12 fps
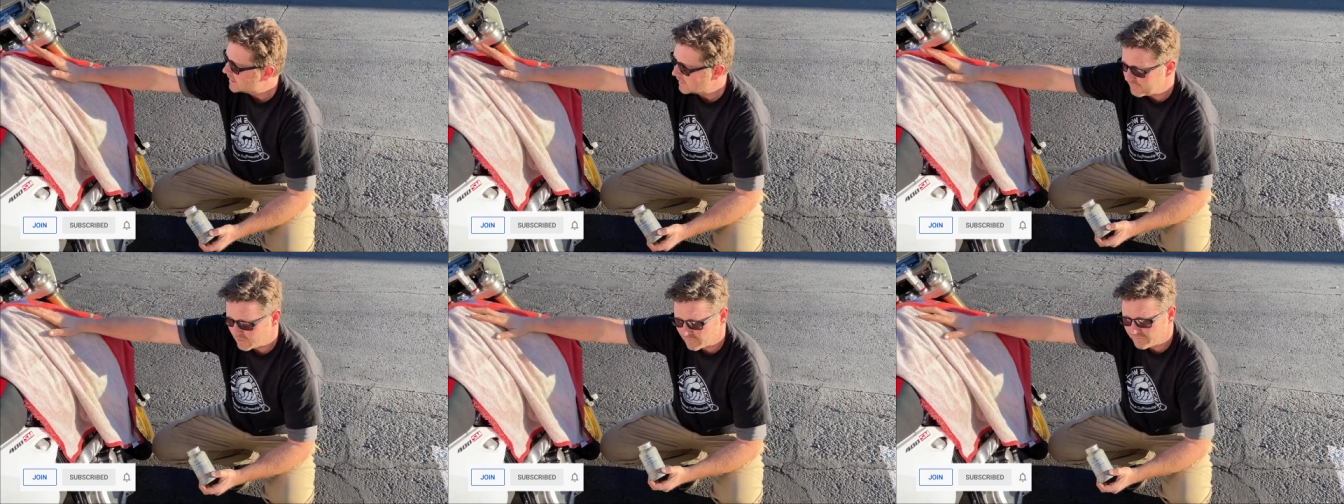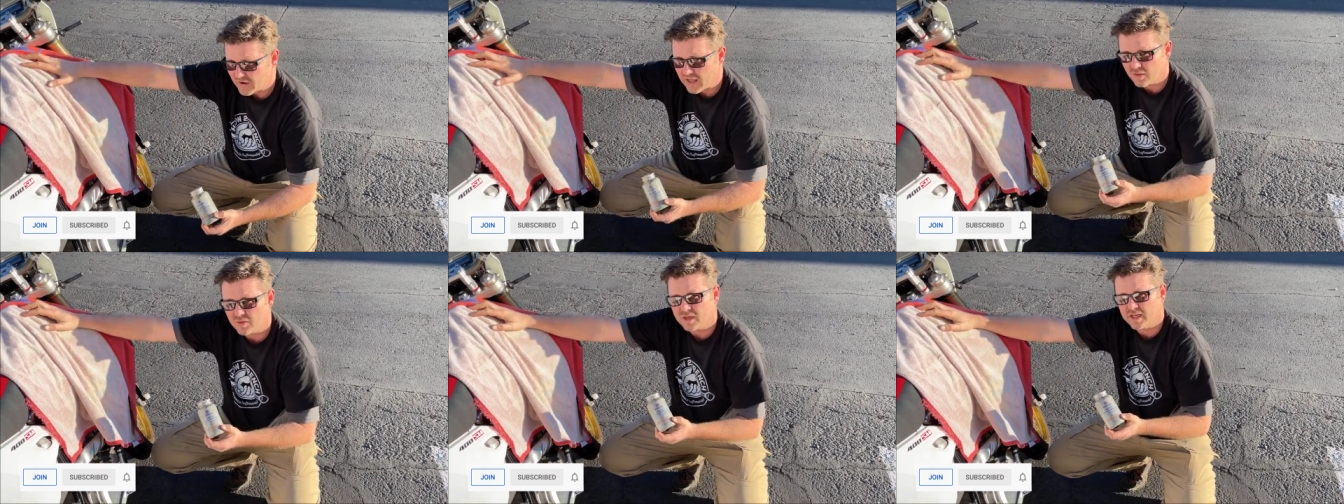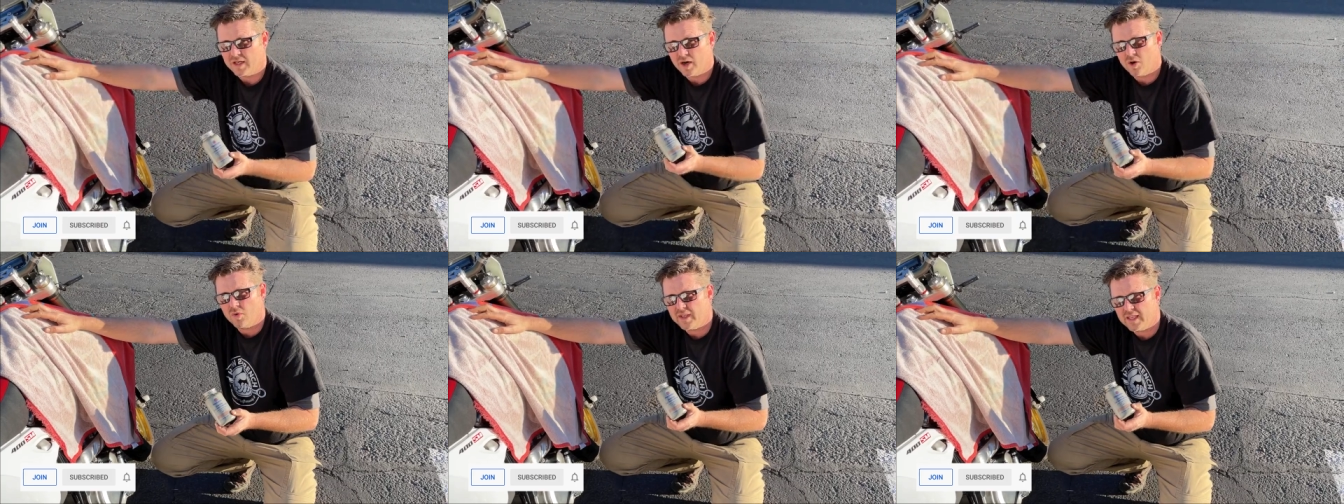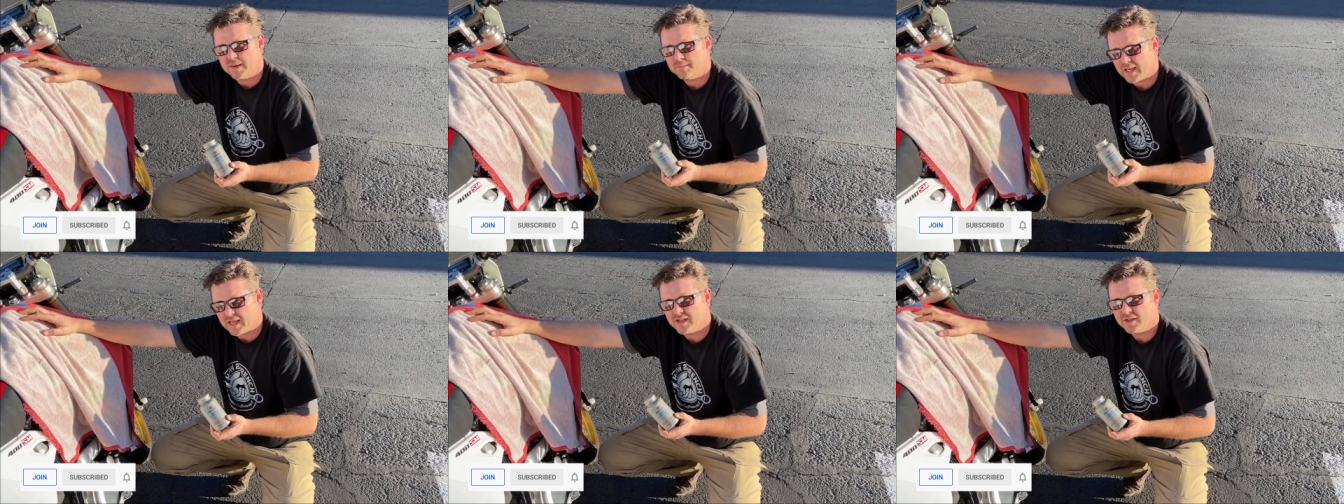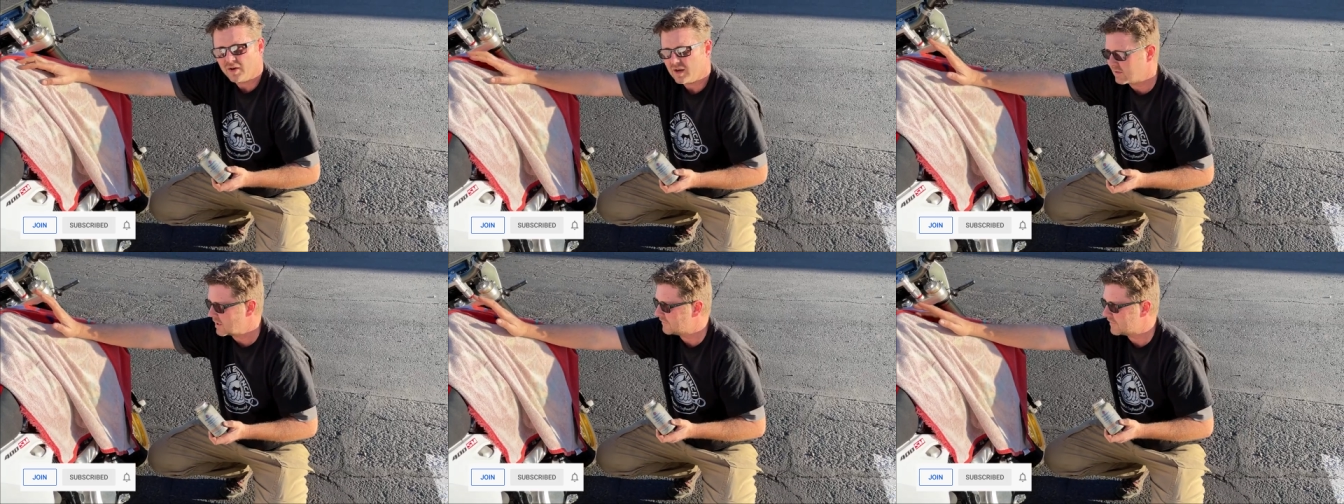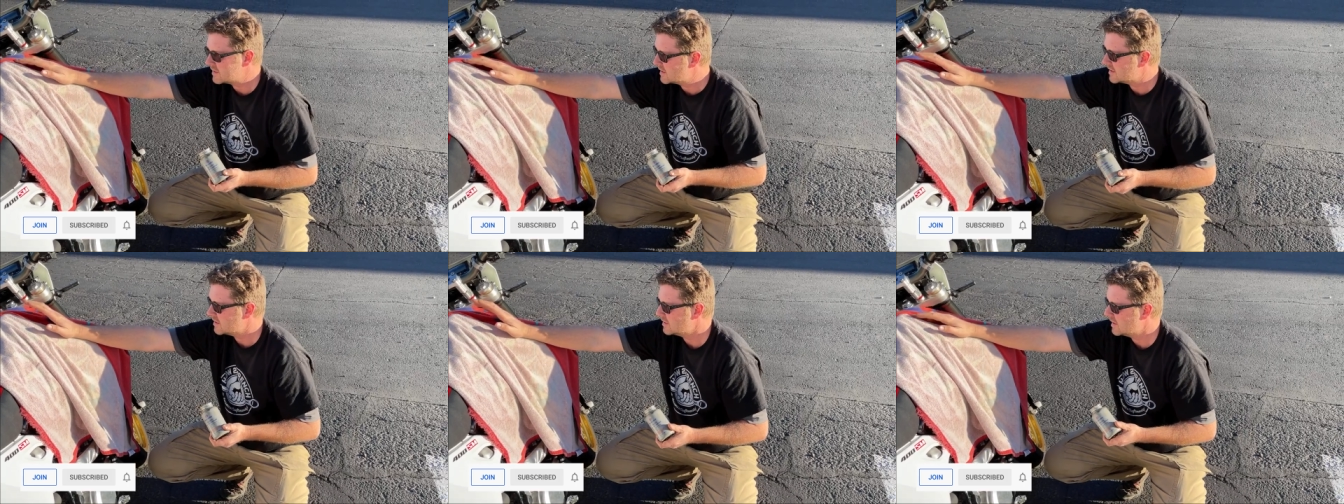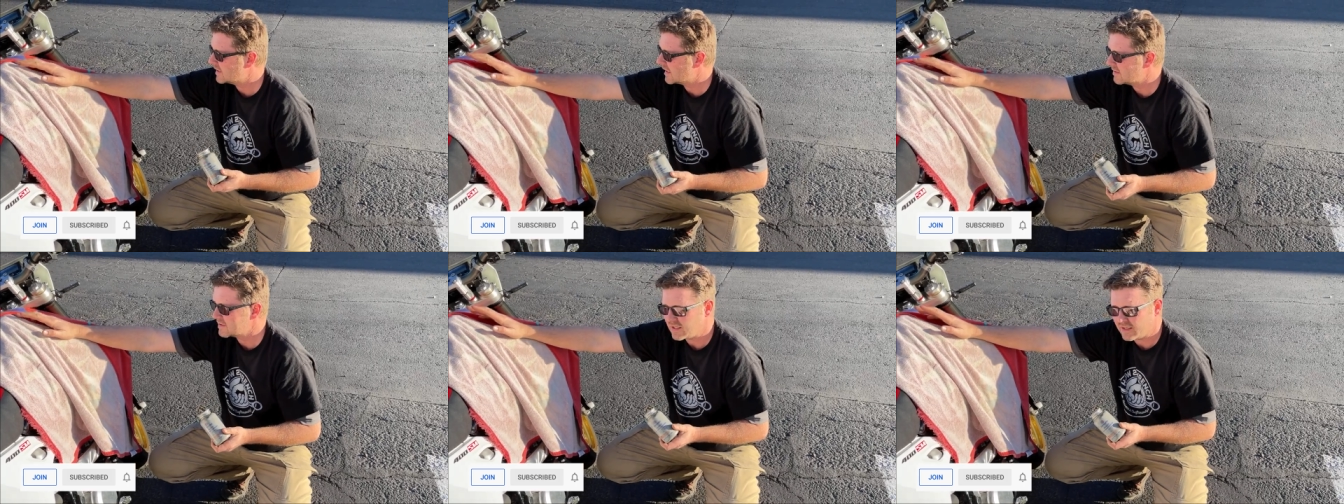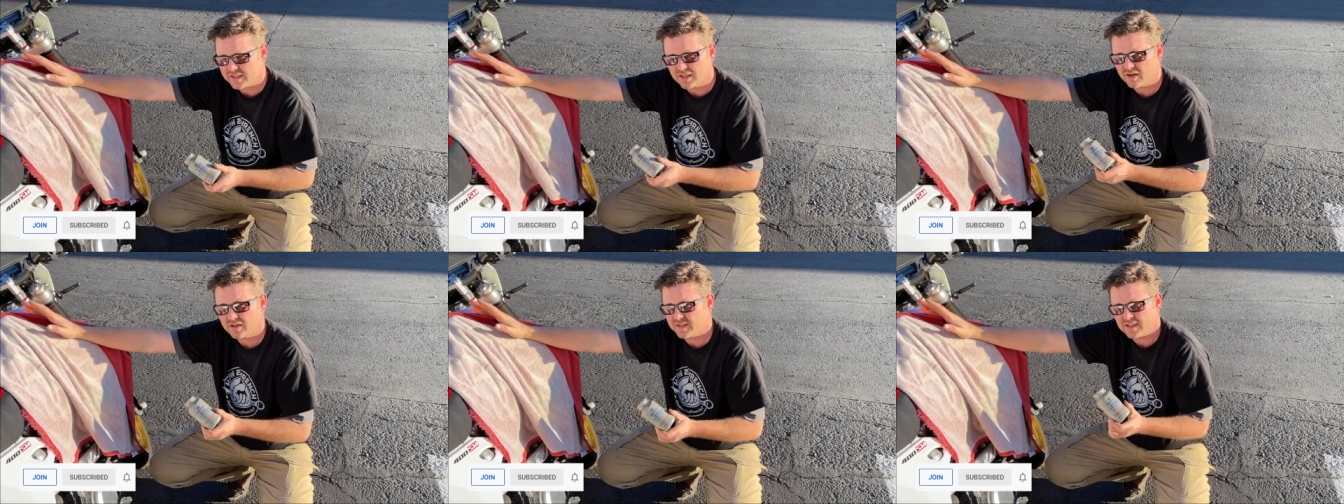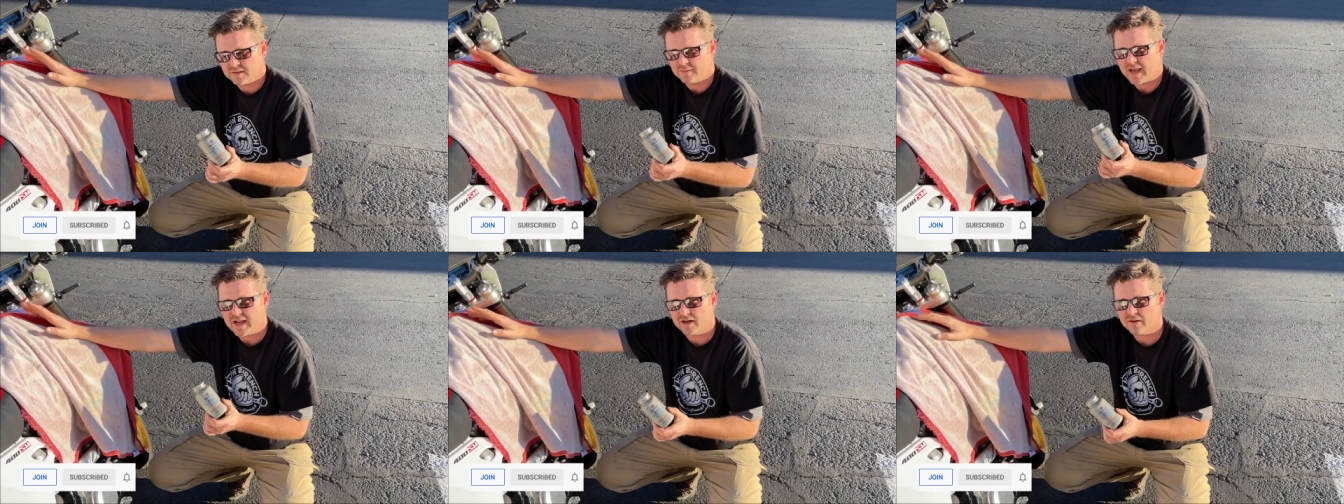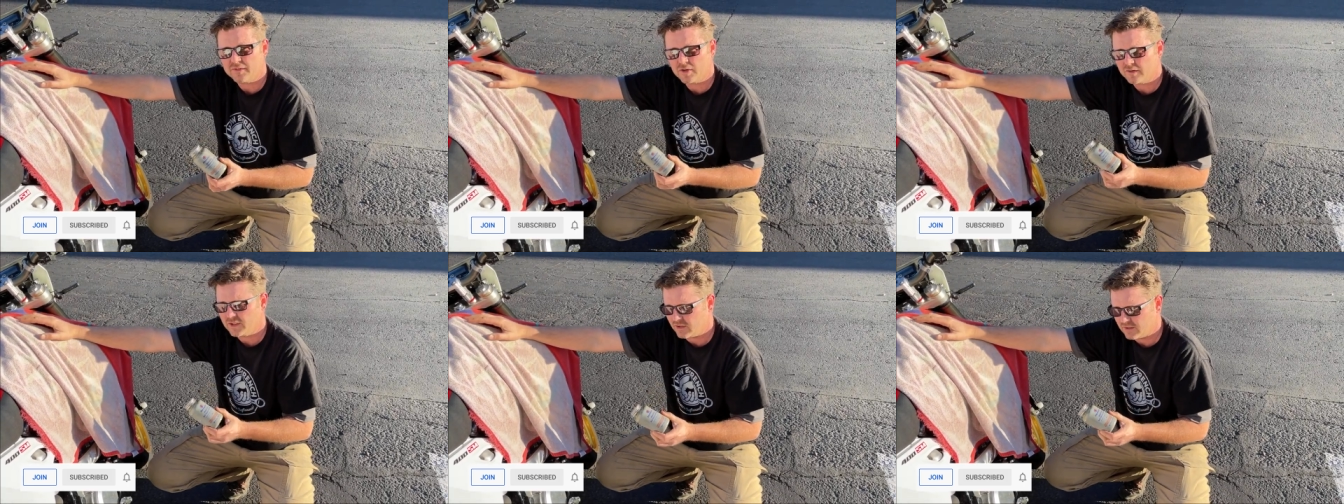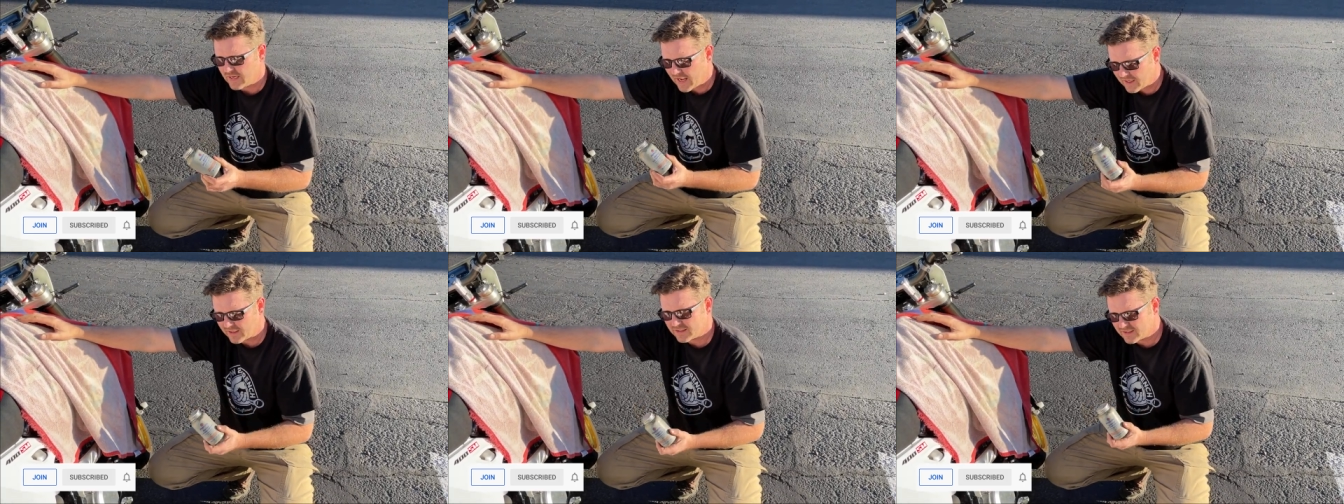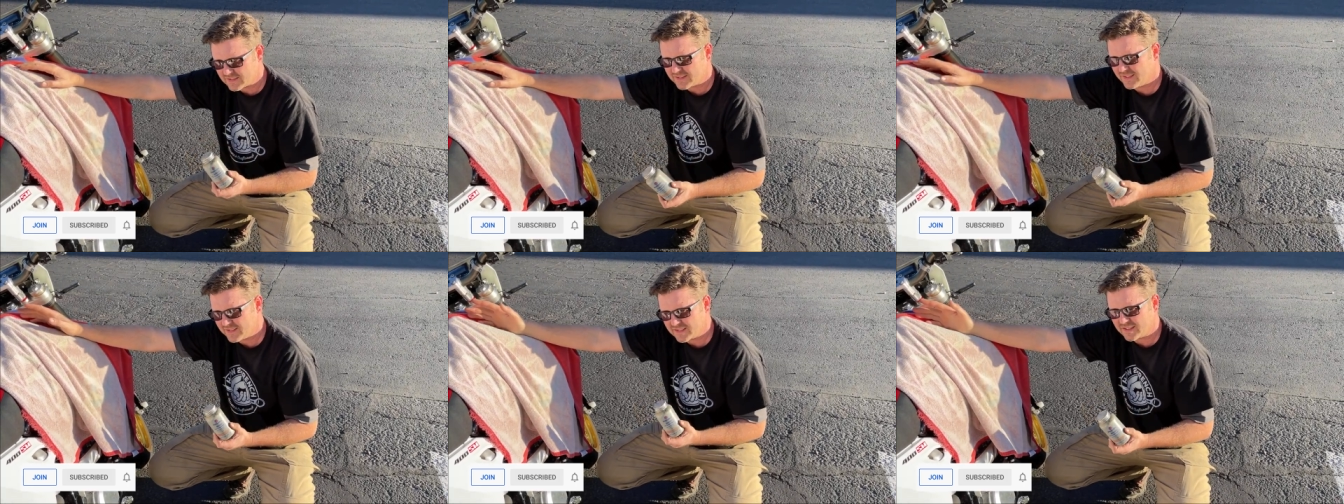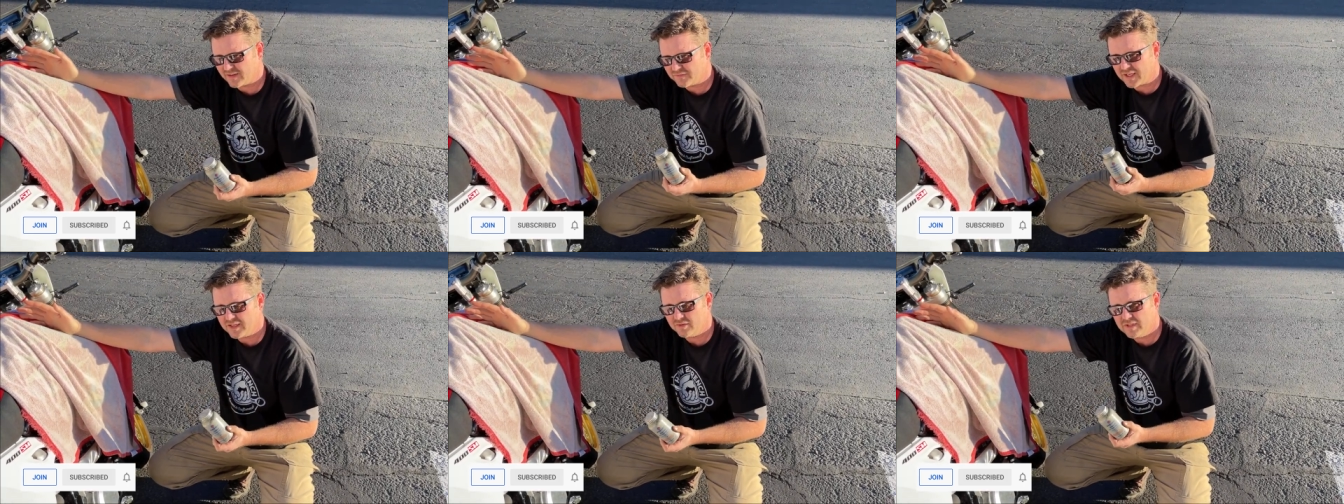if you're following an OEM manual, I don't care if it's Suzuki, Kawasaki, Harley, doesn't matter. If you're you're not gonna see stuff that you